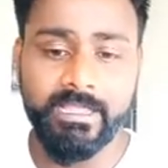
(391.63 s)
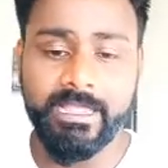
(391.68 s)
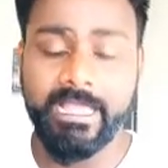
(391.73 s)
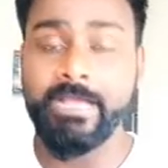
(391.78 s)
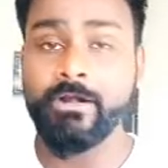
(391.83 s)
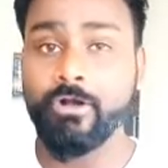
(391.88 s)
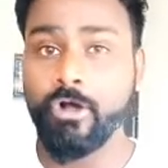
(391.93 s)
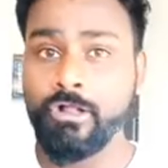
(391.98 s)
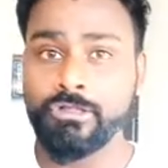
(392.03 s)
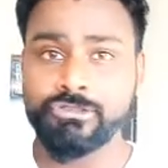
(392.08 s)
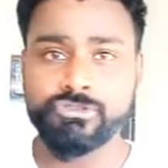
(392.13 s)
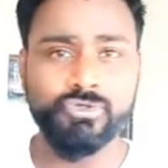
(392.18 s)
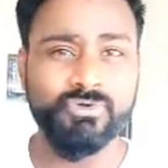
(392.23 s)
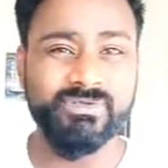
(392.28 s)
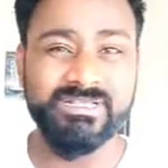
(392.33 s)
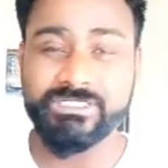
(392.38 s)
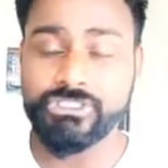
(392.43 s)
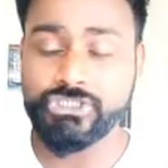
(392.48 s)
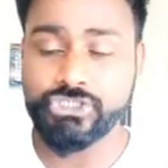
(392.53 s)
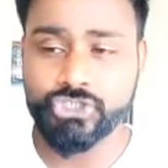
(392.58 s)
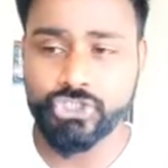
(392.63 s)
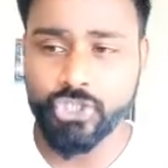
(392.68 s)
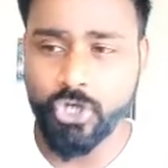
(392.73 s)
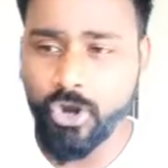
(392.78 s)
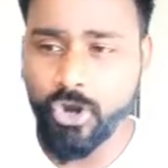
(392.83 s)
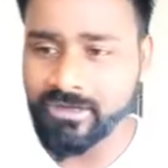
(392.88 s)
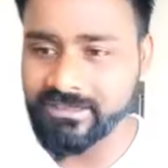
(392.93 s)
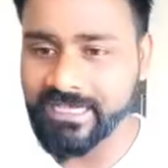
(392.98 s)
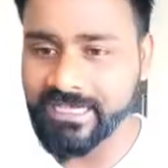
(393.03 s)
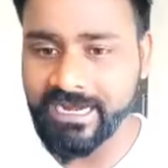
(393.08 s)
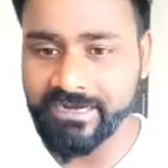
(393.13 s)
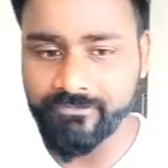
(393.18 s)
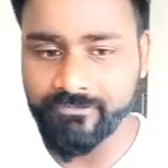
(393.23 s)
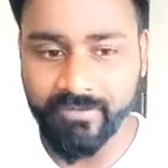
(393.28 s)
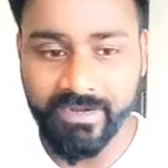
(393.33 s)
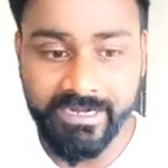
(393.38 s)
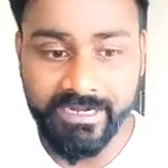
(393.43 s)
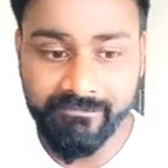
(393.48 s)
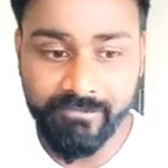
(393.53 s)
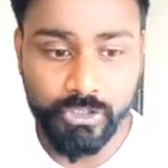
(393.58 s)
And also ensure that
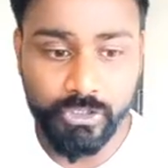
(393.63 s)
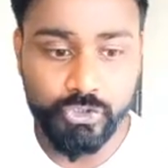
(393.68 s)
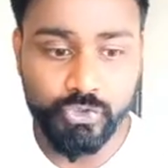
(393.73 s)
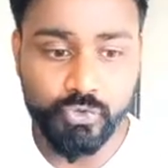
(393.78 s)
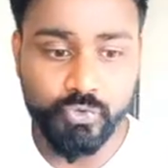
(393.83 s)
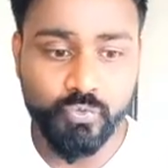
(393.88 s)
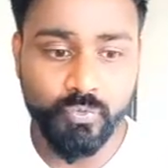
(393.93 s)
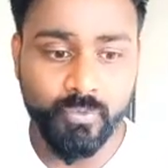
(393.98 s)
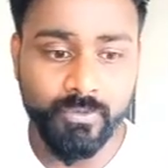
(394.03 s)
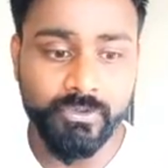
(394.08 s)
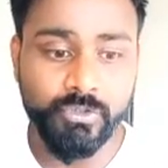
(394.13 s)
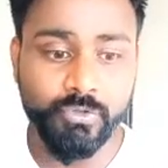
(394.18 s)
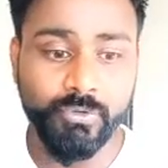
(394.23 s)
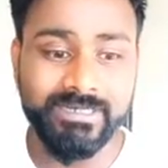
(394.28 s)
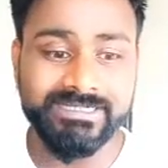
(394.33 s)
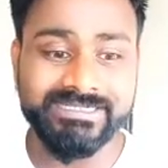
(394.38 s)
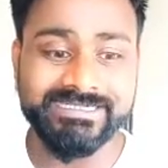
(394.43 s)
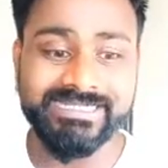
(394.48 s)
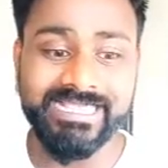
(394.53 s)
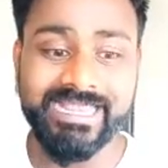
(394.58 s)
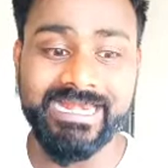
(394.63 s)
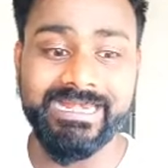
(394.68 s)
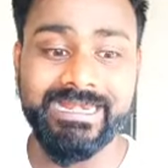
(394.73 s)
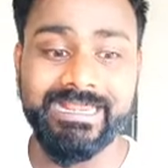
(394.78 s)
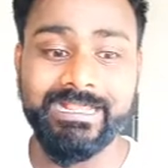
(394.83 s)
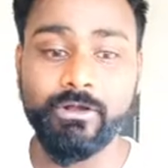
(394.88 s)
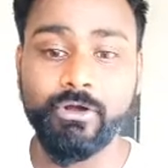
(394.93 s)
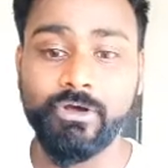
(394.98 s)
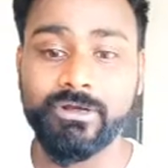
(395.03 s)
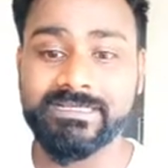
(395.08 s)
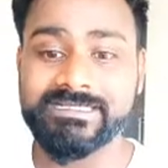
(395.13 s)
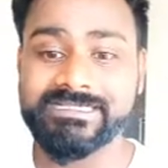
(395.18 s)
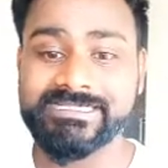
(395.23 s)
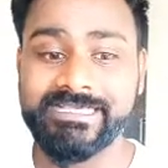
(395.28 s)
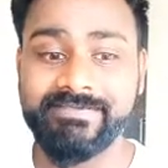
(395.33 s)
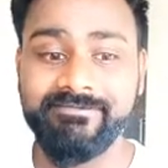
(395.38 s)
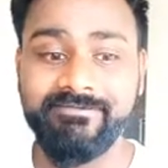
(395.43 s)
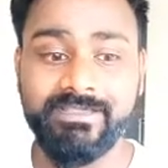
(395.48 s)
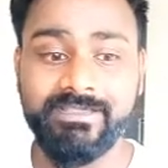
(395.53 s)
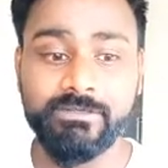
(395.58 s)
whenever you are sending or
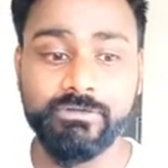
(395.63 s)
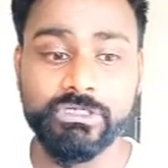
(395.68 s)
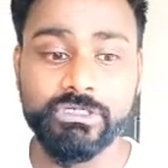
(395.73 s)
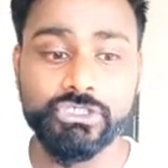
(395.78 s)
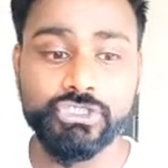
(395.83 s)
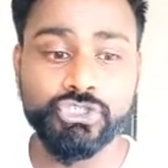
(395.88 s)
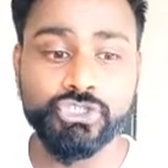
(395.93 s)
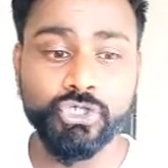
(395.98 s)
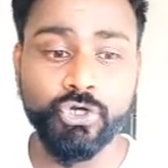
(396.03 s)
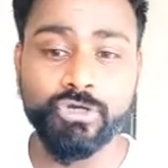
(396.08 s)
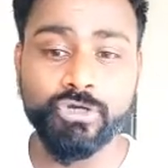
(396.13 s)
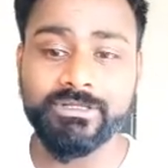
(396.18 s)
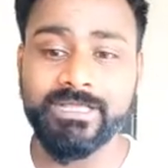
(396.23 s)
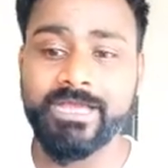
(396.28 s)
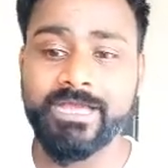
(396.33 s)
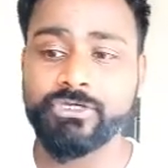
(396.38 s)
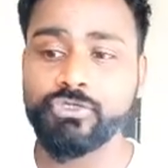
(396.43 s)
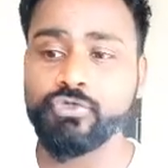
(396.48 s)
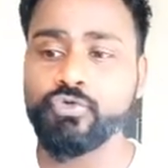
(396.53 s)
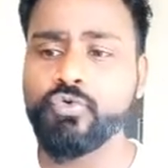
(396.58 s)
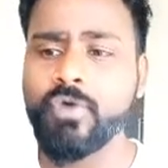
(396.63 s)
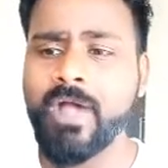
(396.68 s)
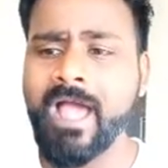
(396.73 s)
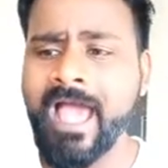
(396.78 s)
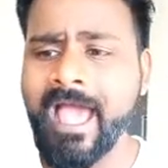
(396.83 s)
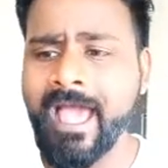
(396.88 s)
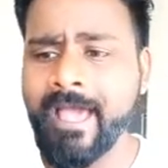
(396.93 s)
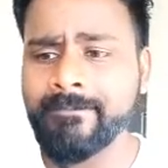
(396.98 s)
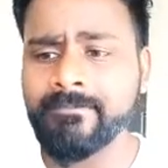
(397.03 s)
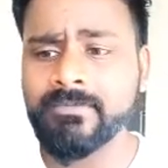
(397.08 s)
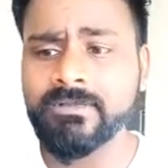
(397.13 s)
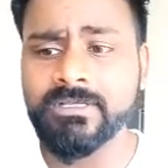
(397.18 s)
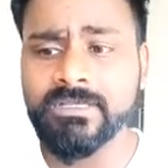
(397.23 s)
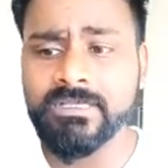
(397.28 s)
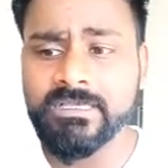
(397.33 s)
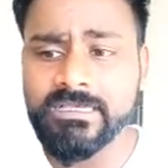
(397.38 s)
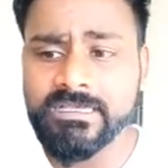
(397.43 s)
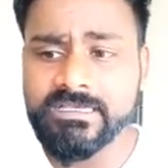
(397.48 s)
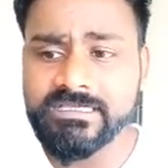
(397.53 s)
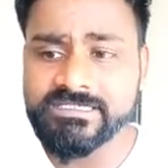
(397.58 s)
receiving, ensure that you have
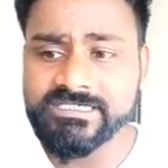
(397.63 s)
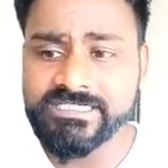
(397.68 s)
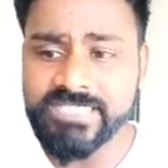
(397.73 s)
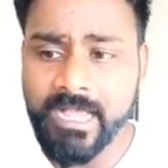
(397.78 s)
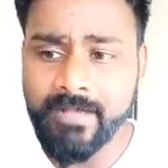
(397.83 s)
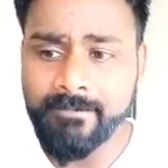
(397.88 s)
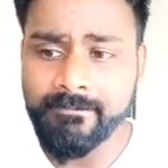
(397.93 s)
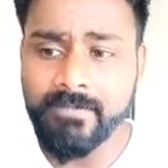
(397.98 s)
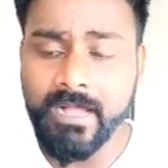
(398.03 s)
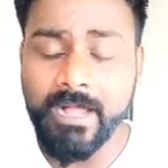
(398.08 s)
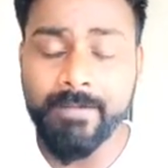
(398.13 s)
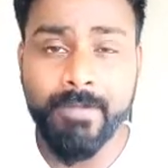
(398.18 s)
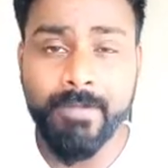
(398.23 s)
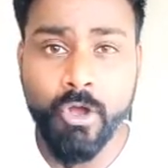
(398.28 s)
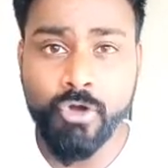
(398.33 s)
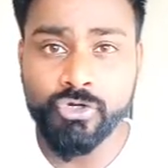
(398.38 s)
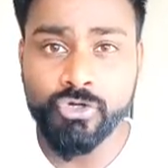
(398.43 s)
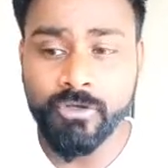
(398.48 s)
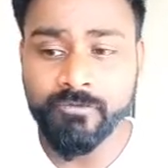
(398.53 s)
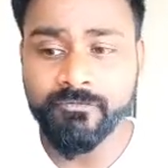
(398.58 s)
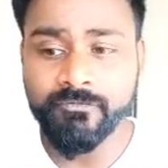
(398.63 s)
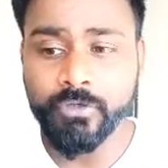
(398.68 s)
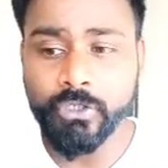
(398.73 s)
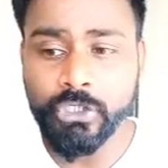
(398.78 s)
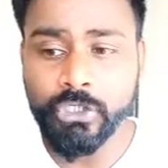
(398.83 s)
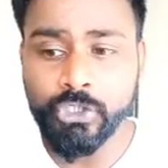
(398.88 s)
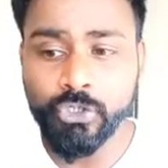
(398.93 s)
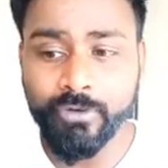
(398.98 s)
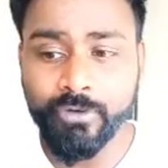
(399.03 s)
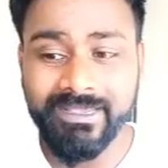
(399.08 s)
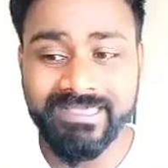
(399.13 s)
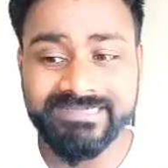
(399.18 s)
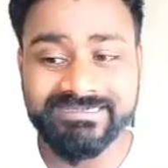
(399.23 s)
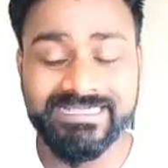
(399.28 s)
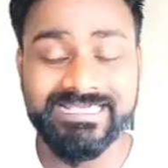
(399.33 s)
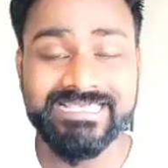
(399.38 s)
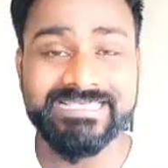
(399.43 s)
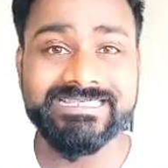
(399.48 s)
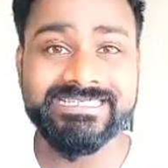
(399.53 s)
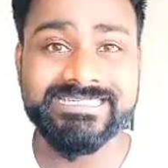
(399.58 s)
some amount of
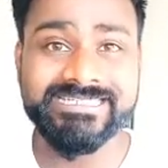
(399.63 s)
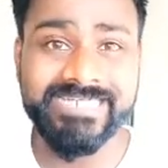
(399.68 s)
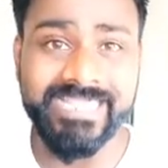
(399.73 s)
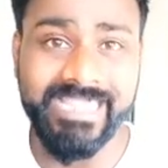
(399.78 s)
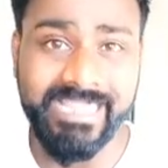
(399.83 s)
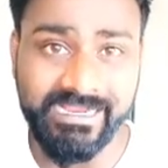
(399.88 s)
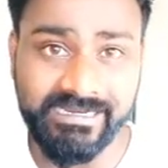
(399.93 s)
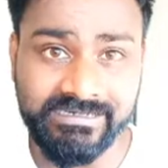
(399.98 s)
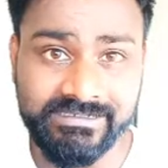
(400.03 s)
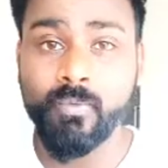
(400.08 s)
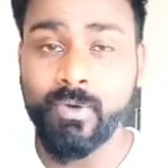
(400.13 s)
EOS stake.